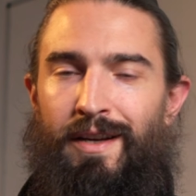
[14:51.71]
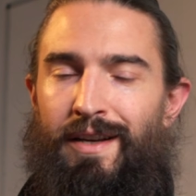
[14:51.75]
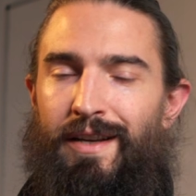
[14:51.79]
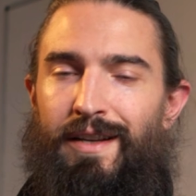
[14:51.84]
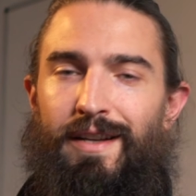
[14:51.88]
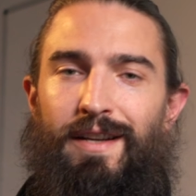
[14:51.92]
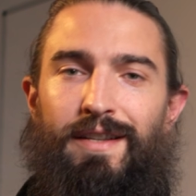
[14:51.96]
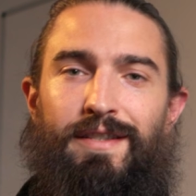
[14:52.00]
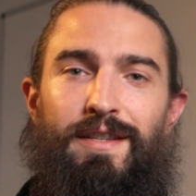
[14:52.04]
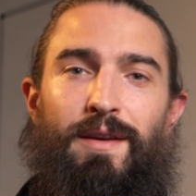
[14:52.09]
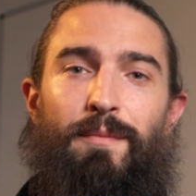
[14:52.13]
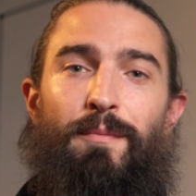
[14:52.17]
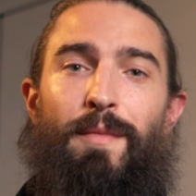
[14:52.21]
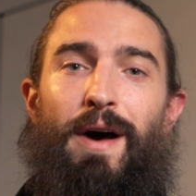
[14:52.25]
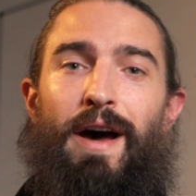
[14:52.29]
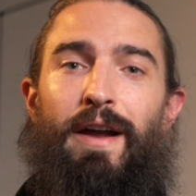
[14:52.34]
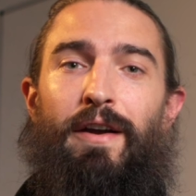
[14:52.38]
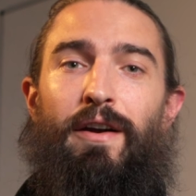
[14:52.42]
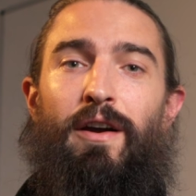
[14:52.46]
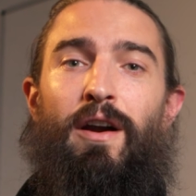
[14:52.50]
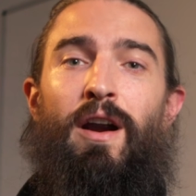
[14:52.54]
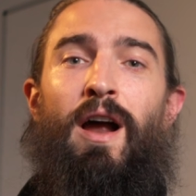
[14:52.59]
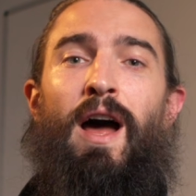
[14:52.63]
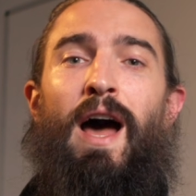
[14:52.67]
it doesn't
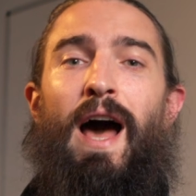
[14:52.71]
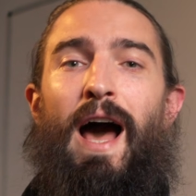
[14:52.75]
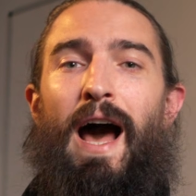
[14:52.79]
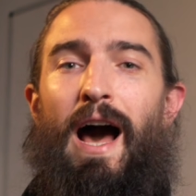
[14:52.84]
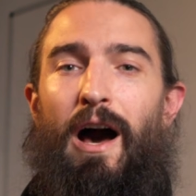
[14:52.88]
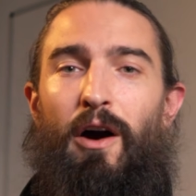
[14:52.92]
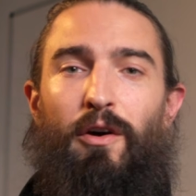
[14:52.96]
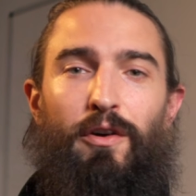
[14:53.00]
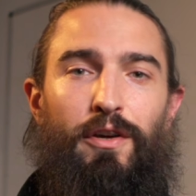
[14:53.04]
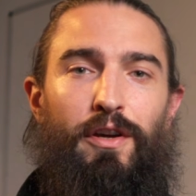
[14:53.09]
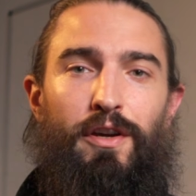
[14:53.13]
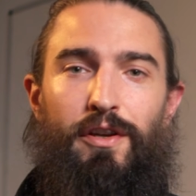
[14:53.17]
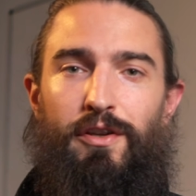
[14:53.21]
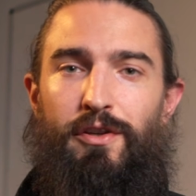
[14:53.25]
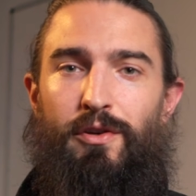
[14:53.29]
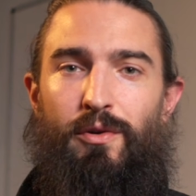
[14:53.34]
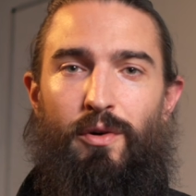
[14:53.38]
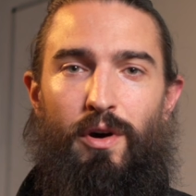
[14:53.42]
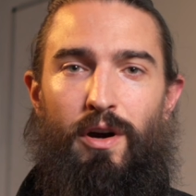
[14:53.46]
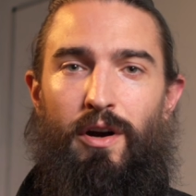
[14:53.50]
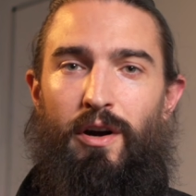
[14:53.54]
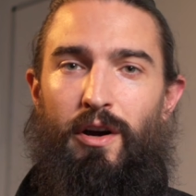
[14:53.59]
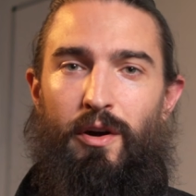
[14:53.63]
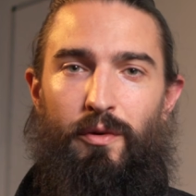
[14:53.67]
matter how good
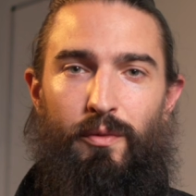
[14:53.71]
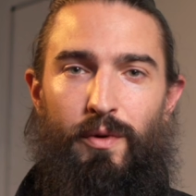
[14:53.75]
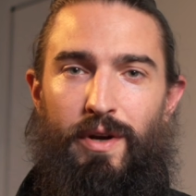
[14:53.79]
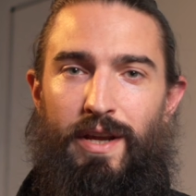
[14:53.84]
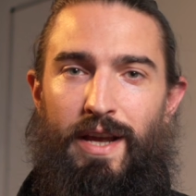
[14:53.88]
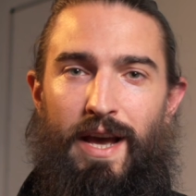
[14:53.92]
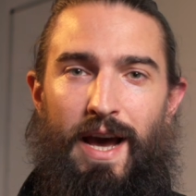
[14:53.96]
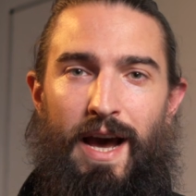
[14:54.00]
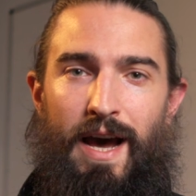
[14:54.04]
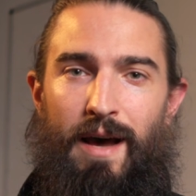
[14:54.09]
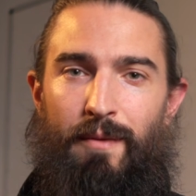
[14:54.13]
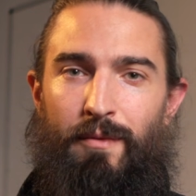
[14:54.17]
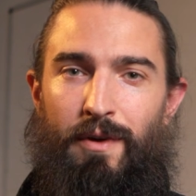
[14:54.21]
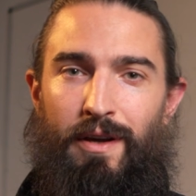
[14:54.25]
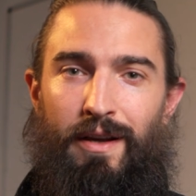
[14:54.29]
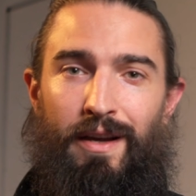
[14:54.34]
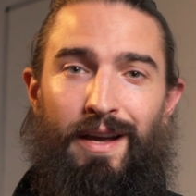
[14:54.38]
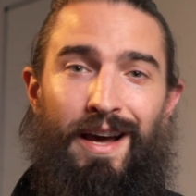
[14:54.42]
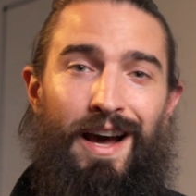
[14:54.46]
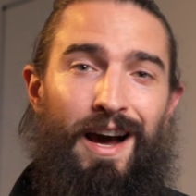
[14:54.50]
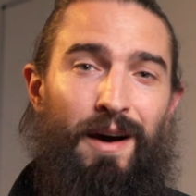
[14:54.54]
you are at rehabbing,